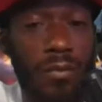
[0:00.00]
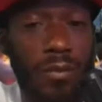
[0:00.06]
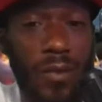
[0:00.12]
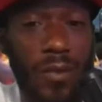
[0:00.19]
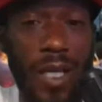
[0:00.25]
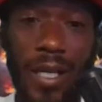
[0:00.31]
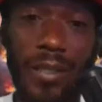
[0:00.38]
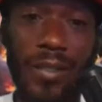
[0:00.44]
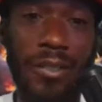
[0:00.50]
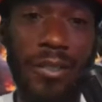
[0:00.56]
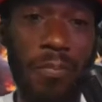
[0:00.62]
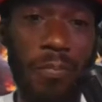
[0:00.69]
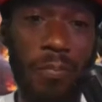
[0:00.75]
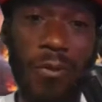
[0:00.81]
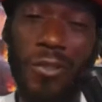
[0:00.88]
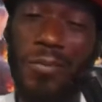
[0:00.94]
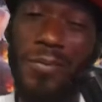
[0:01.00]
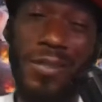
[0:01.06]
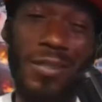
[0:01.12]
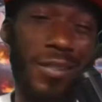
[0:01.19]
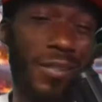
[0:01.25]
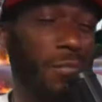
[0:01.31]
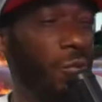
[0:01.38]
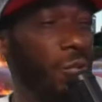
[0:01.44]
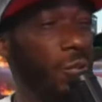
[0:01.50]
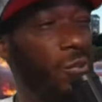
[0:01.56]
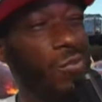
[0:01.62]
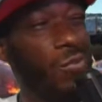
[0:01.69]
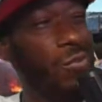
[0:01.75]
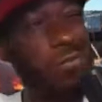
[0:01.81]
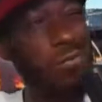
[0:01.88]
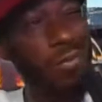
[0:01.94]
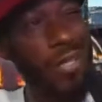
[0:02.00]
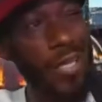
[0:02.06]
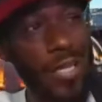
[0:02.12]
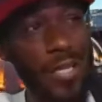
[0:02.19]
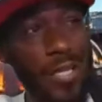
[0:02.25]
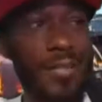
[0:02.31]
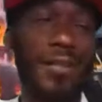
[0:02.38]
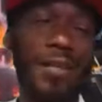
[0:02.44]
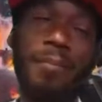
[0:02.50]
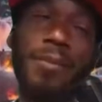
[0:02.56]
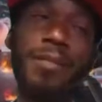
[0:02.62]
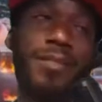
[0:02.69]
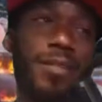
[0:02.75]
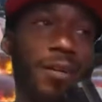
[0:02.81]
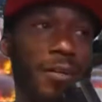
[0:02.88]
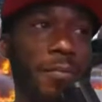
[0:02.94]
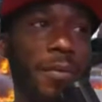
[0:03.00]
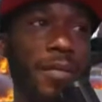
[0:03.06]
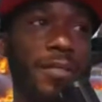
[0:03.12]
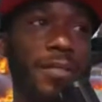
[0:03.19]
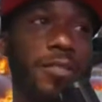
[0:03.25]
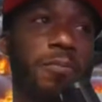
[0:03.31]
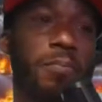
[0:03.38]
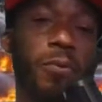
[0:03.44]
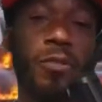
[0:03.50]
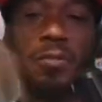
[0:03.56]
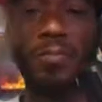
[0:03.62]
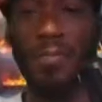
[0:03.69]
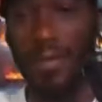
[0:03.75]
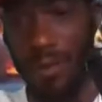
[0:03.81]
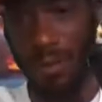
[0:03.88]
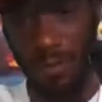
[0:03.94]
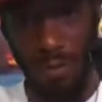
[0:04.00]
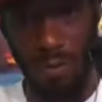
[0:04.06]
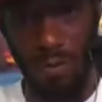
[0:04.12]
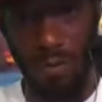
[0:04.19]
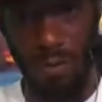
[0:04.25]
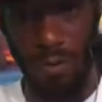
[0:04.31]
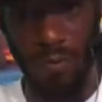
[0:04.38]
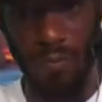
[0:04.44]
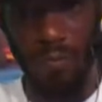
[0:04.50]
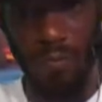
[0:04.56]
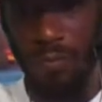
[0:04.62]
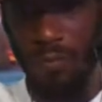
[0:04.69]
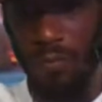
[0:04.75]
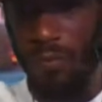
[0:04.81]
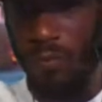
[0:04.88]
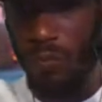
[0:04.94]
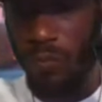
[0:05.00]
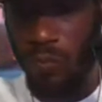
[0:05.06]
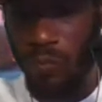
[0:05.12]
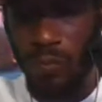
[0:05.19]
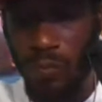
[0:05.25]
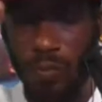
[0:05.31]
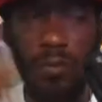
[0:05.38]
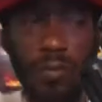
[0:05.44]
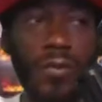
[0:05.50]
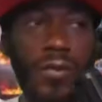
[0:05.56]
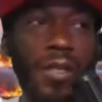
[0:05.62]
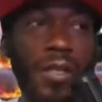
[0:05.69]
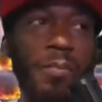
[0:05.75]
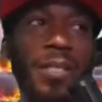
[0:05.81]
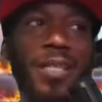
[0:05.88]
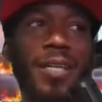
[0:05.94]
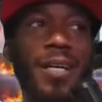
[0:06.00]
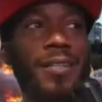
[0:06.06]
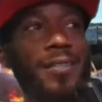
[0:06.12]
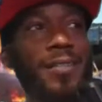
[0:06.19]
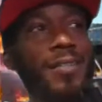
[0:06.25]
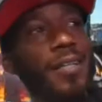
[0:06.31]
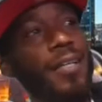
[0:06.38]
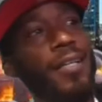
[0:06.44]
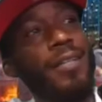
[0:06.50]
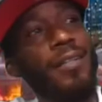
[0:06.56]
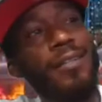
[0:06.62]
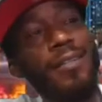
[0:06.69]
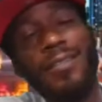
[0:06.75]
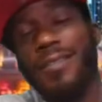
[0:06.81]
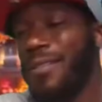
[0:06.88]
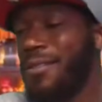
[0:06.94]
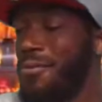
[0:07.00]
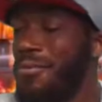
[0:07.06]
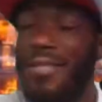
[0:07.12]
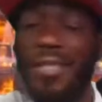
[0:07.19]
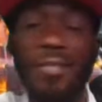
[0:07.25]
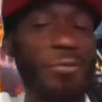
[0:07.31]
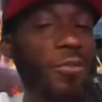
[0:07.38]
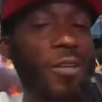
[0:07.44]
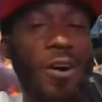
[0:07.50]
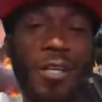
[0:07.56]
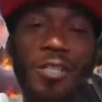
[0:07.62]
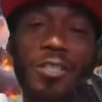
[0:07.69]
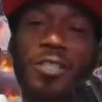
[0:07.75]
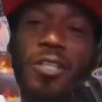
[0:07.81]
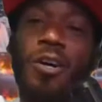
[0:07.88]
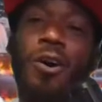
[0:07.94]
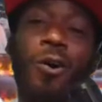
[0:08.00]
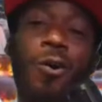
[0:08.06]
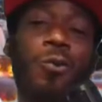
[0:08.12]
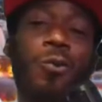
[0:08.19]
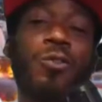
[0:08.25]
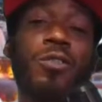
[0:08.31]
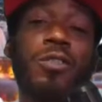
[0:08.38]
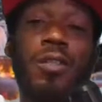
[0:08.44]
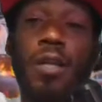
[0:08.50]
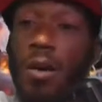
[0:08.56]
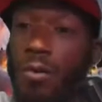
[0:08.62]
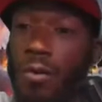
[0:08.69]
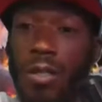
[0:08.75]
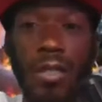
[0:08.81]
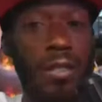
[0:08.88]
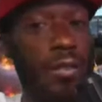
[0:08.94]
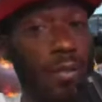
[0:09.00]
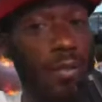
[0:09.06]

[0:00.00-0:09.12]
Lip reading: And your sportsmanship was crazy. Let me talk about the sportsmanship real quick. Because, listen, you disregarded your whole slogan.